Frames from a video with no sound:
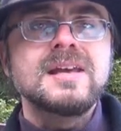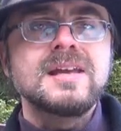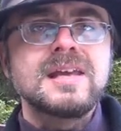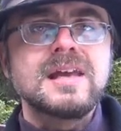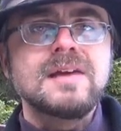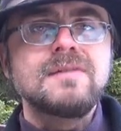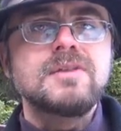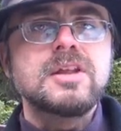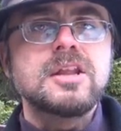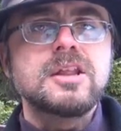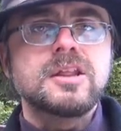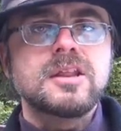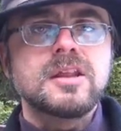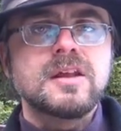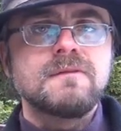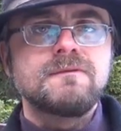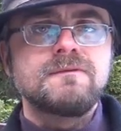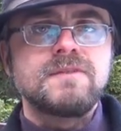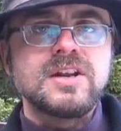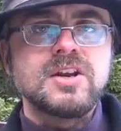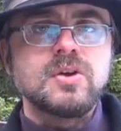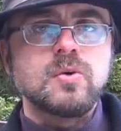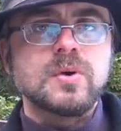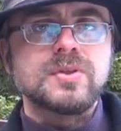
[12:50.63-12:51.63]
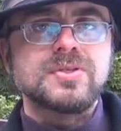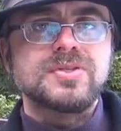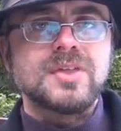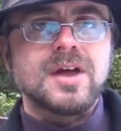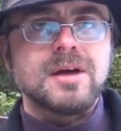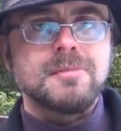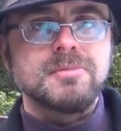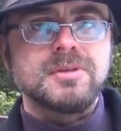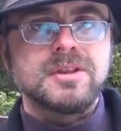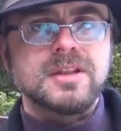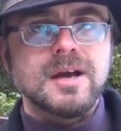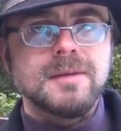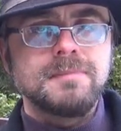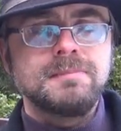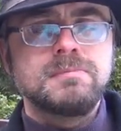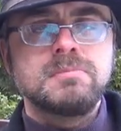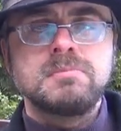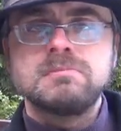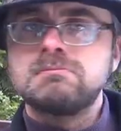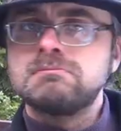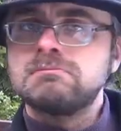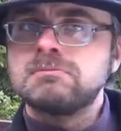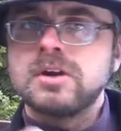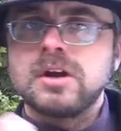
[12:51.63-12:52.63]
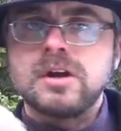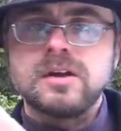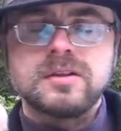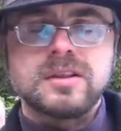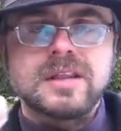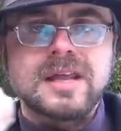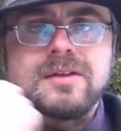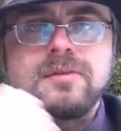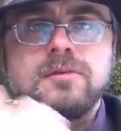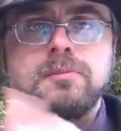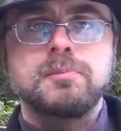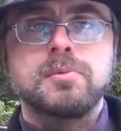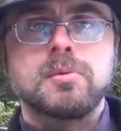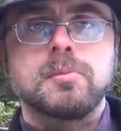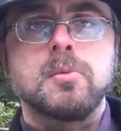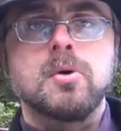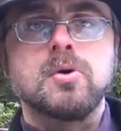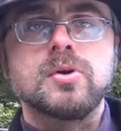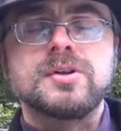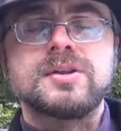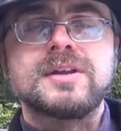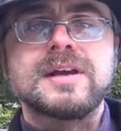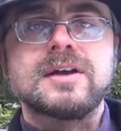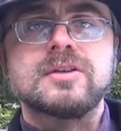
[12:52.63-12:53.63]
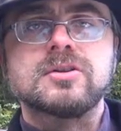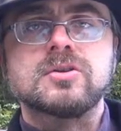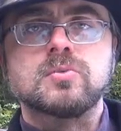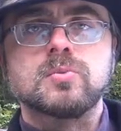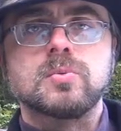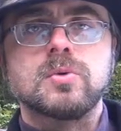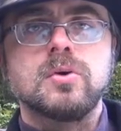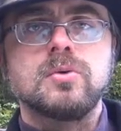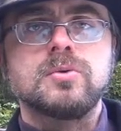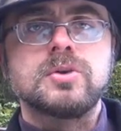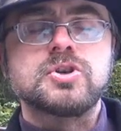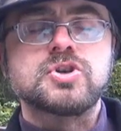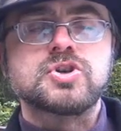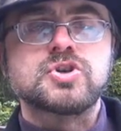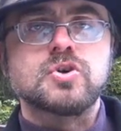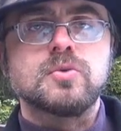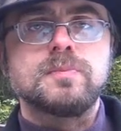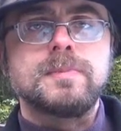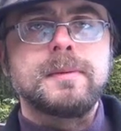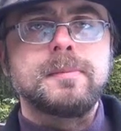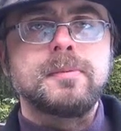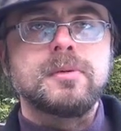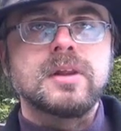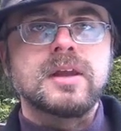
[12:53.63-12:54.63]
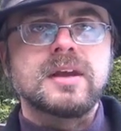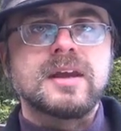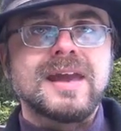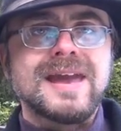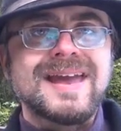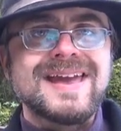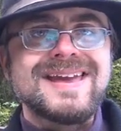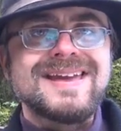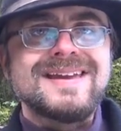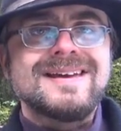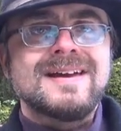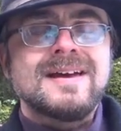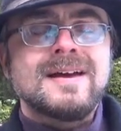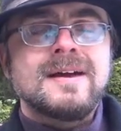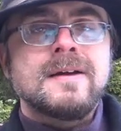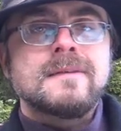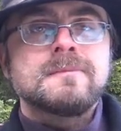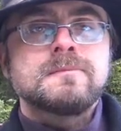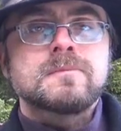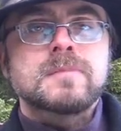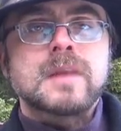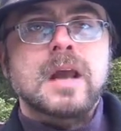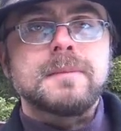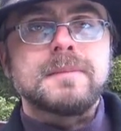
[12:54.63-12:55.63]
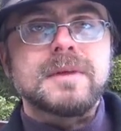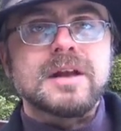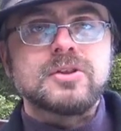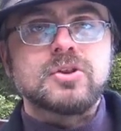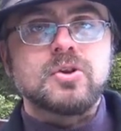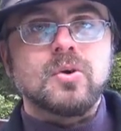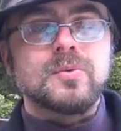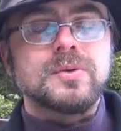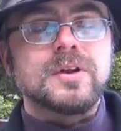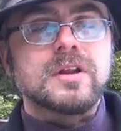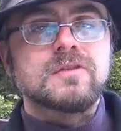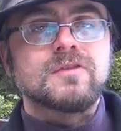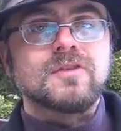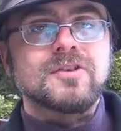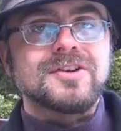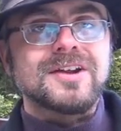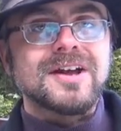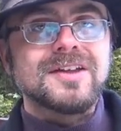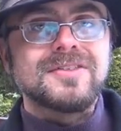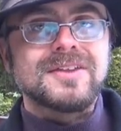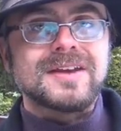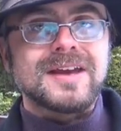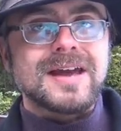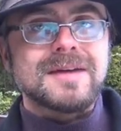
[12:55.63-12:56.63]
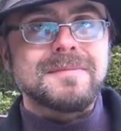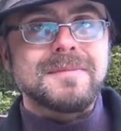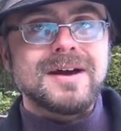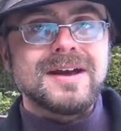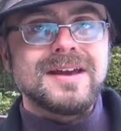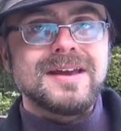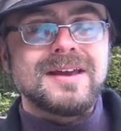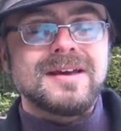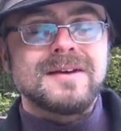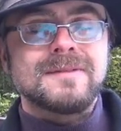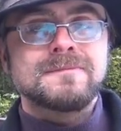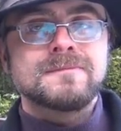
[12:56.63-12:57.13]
Give this uh, video a thumbs up, because that'll promote it down the road and show people like, hey, I'm not doing this for nothing, am I?